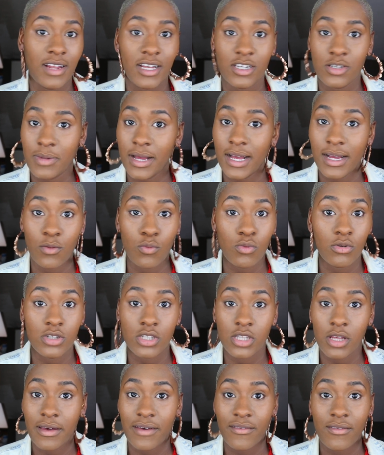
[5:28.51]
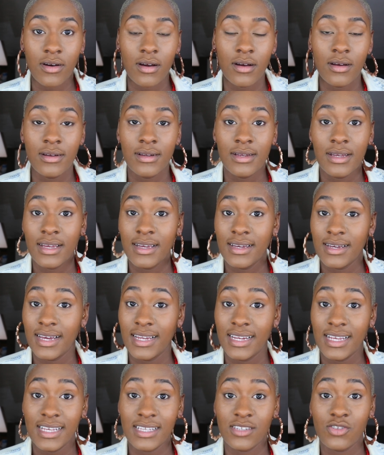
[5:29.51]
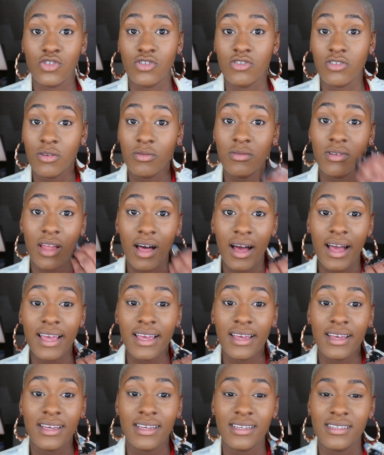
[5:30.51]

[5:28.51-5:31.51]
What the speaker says: flashback whatsoever, and it's so light.